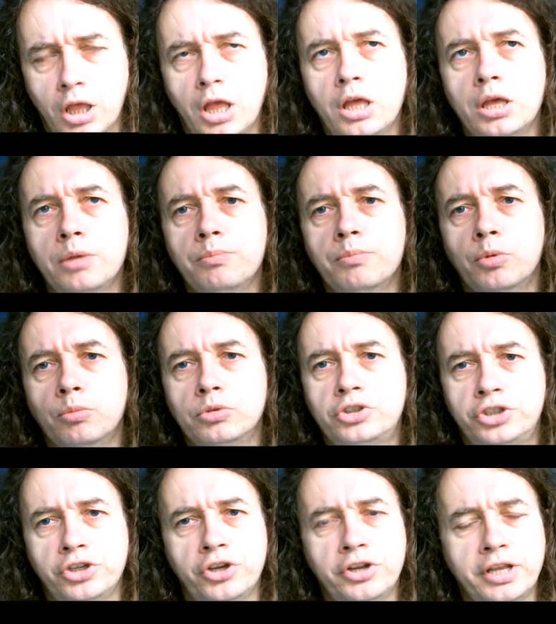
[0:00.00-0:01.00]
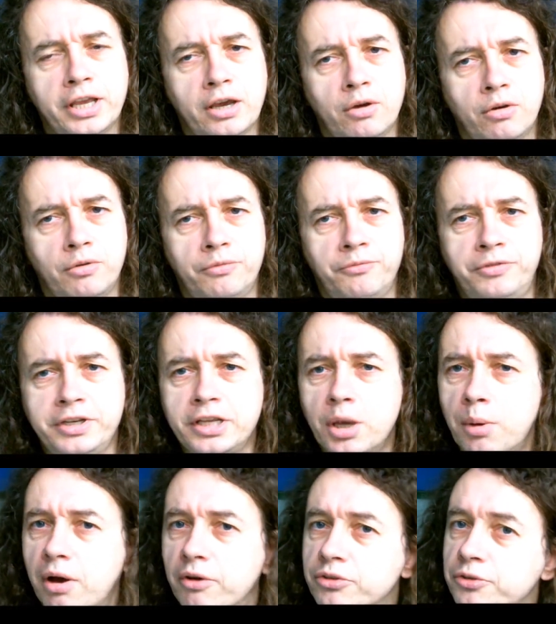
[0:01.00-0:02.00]
um, churning out
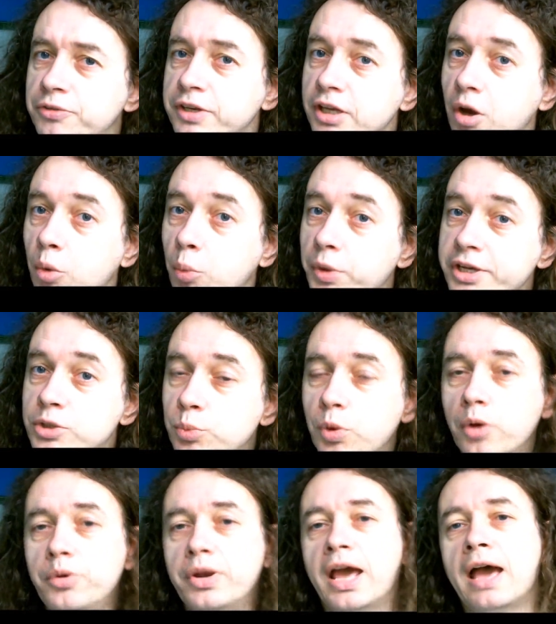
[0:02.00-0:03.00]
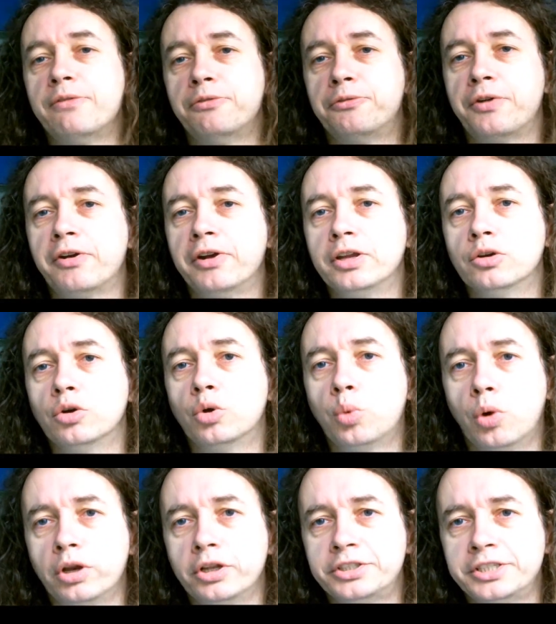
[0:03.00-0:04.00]
video after video which won't have a very good
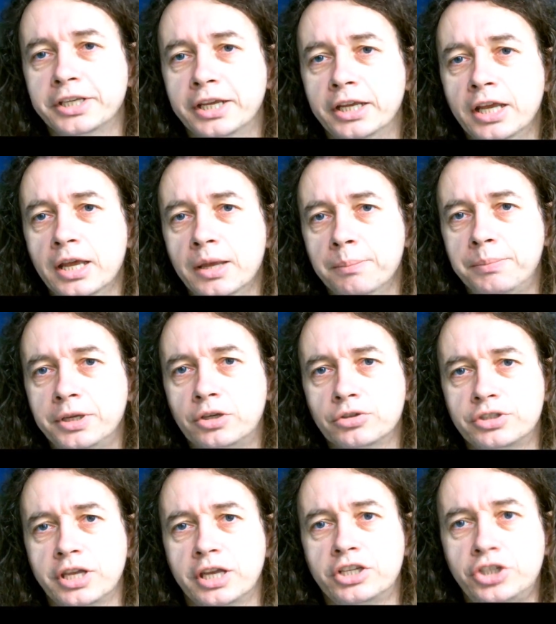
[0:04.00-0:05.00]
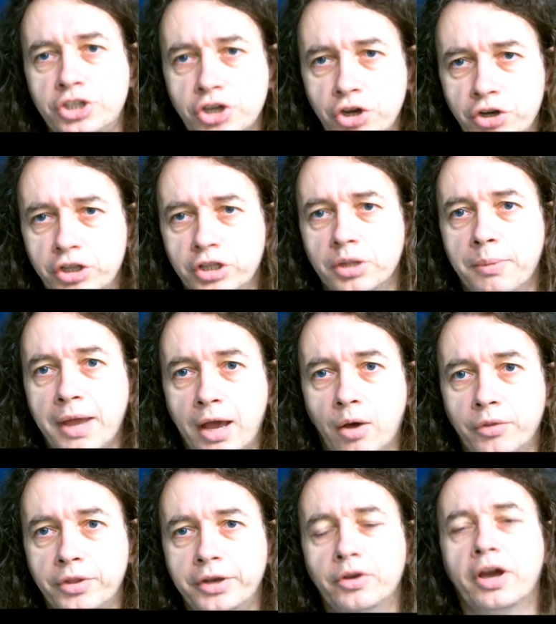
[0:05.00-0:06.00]
quality because they're churning them
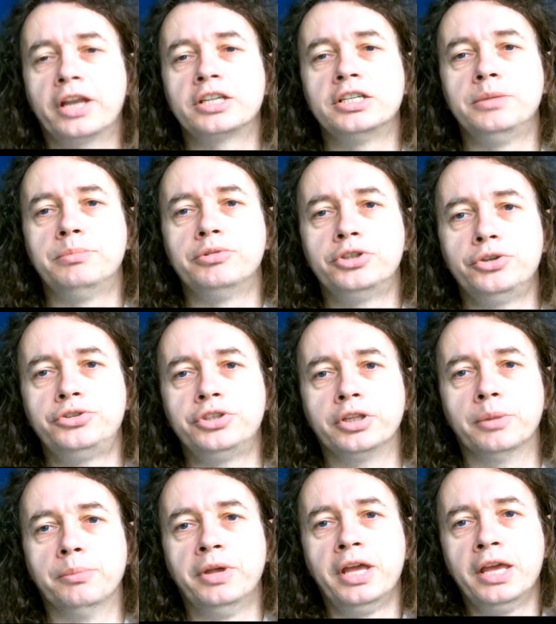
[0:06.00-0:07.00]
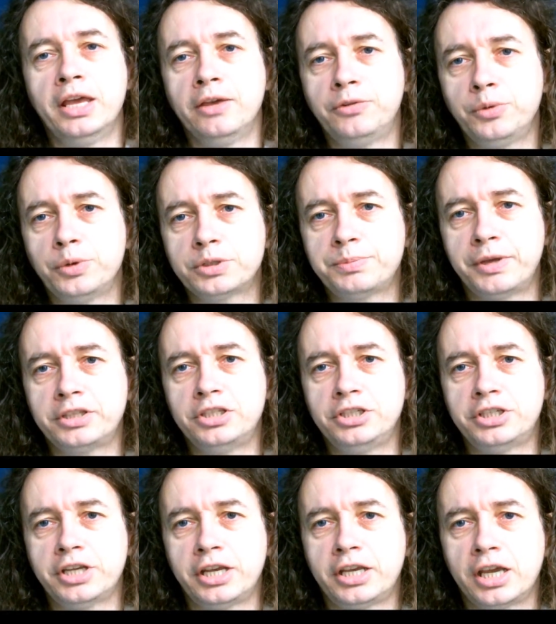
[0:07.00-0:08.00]
out, they're not actually producing them. If you
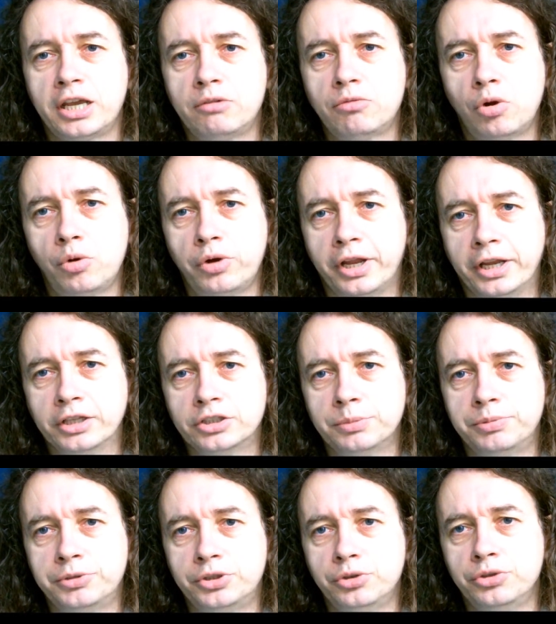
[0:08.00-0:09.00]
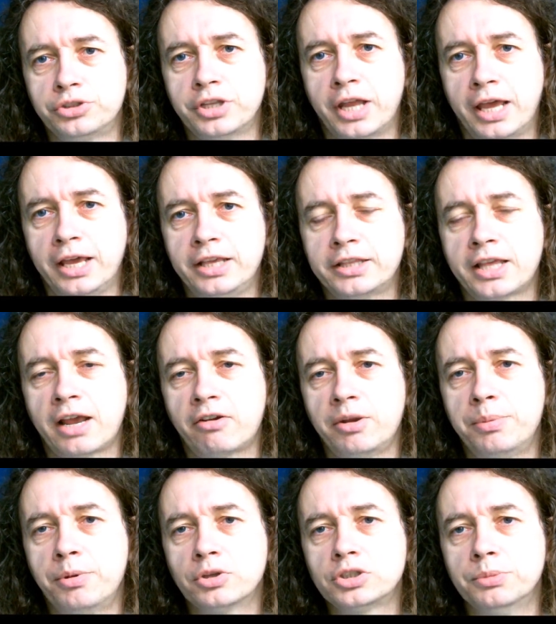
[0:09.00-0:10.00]
expected J.K. Rowling to produce an eighth
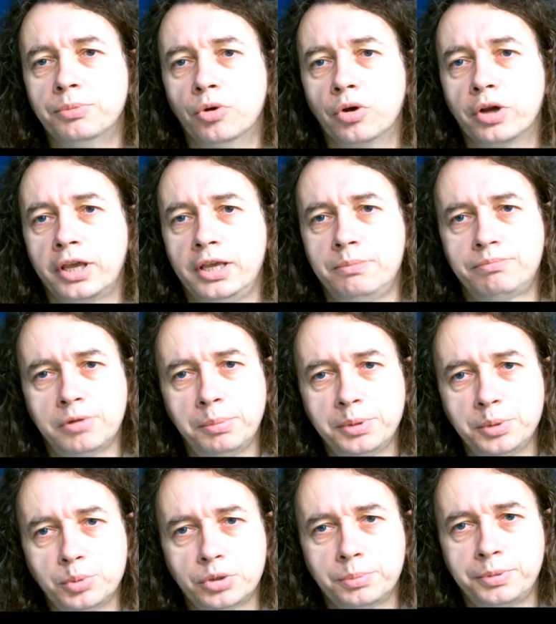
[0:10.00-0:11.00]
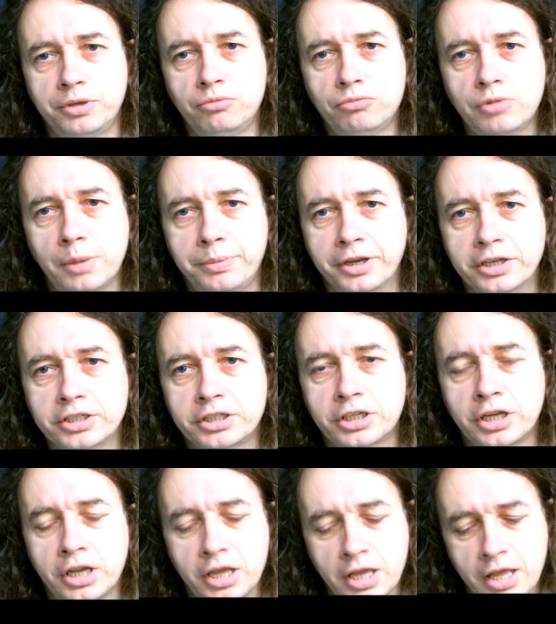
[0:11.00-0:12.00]
Harry Potter book, it probably would have been
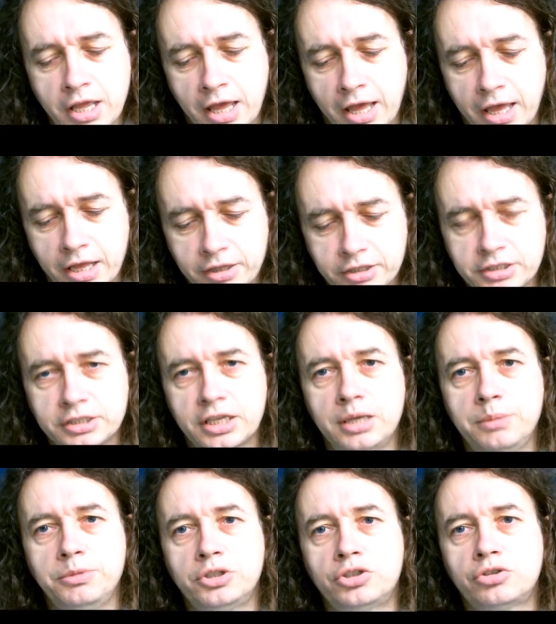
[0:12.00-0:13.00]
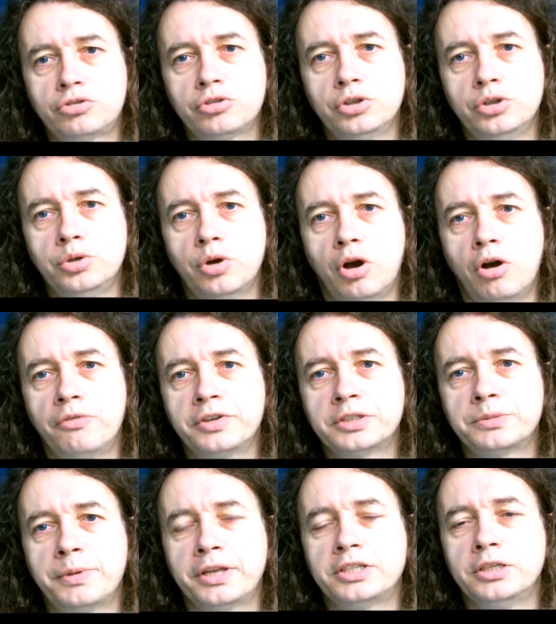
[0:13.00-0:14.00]
rubbish and the same is true of
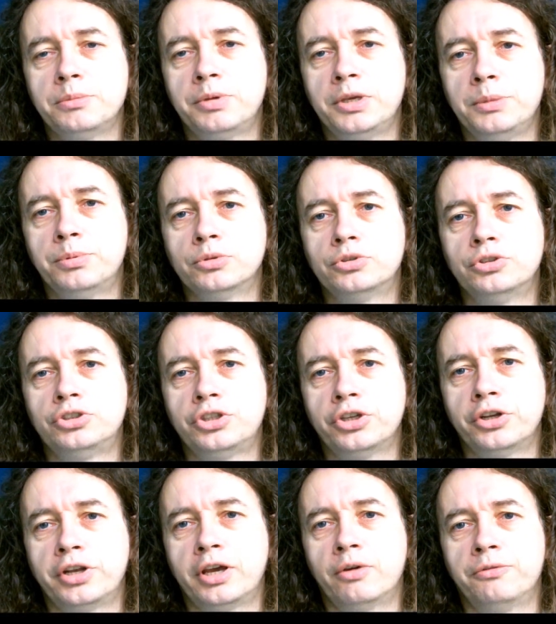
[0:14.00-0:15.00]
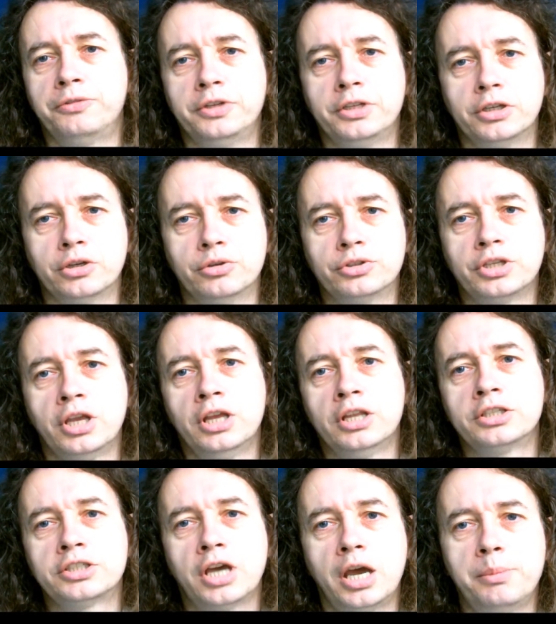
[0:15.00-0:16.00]
expecting people to churn out videos
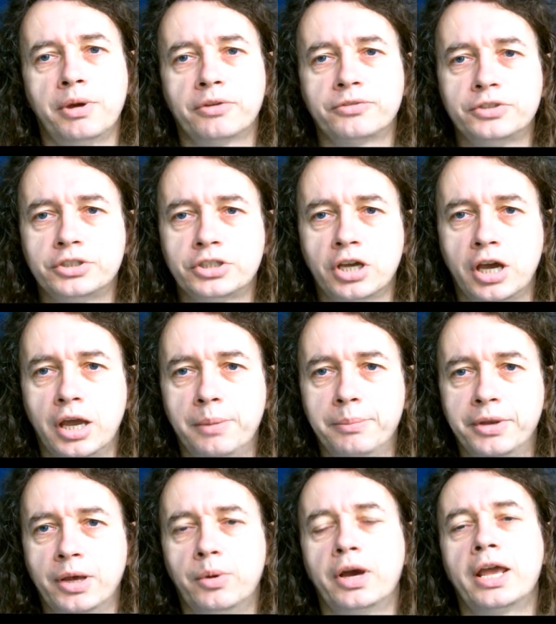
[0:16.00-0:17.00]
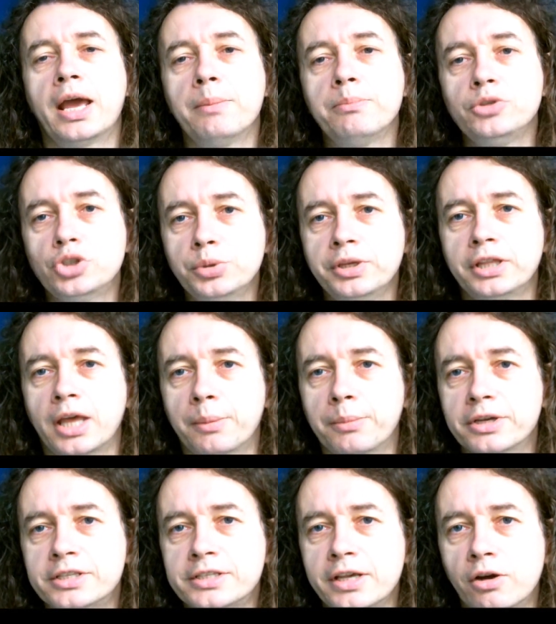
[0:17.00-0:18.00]
time after time. Now, I am doing that
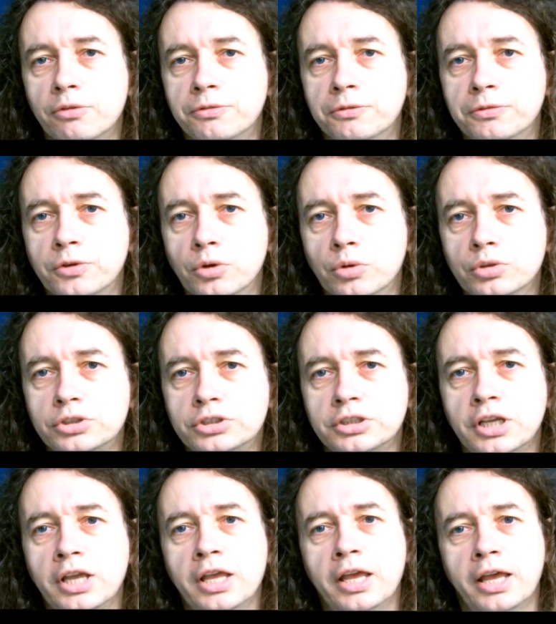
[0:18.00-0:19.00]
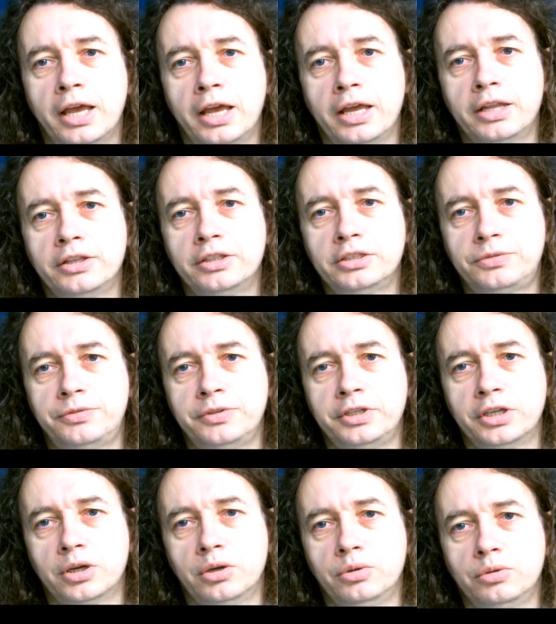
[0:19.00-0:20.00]
myself, of course, and this
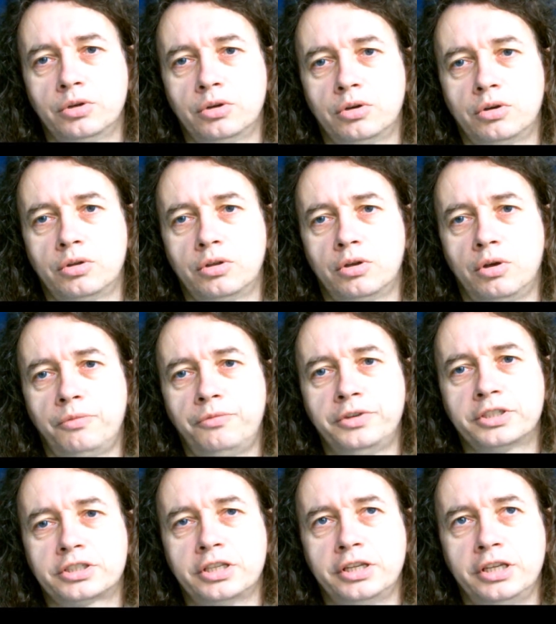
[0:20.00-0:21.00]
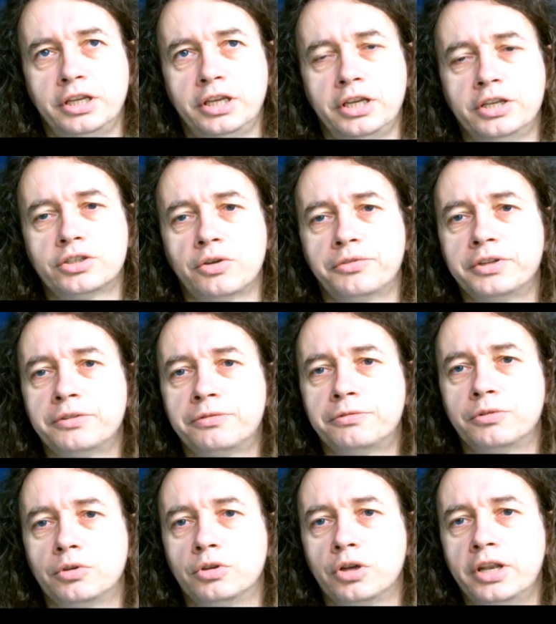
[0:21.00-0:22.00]
video obviously is of a
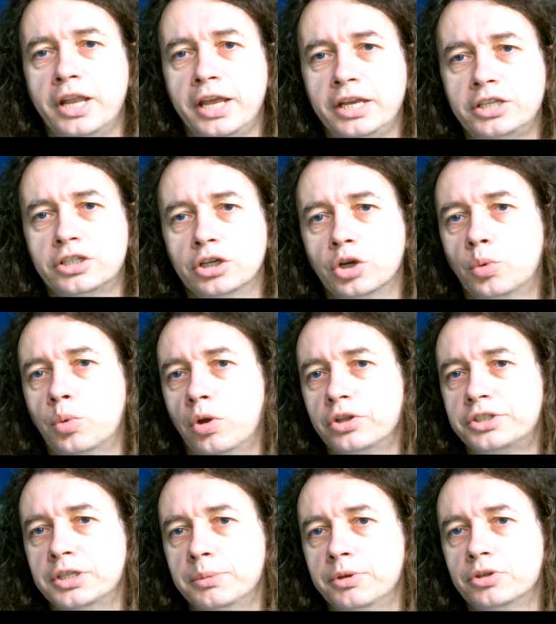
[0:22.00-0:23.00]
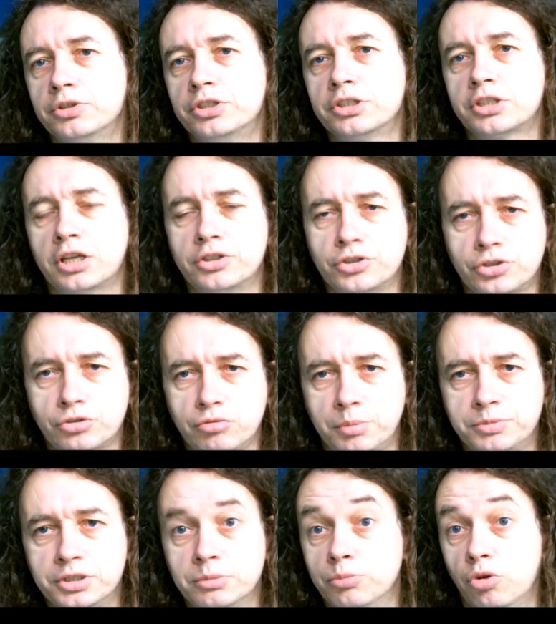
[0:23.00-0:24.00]
different nature and quality because it's
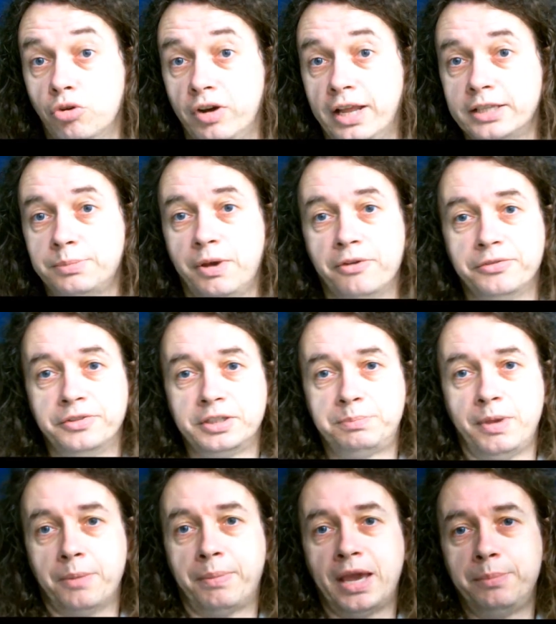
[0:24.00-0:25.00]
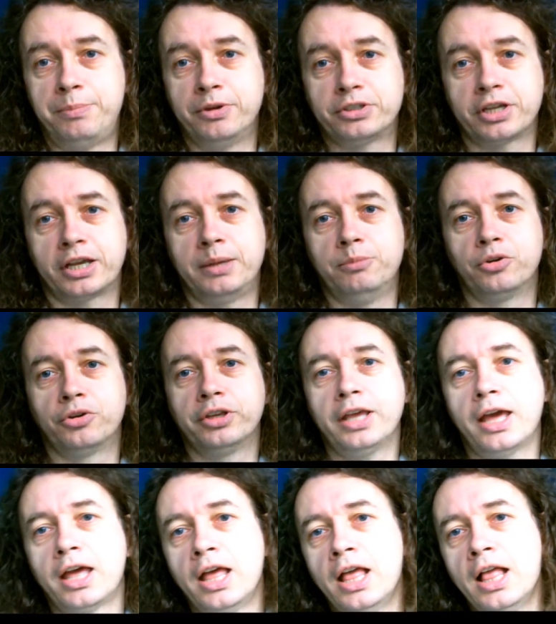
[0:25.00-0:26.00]
unscripted, more or less, apart from this bit of paper which I keep looking
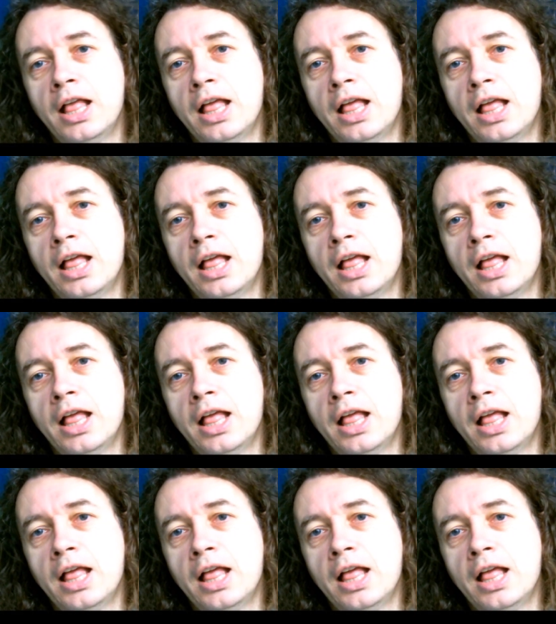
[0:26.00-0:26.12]
at.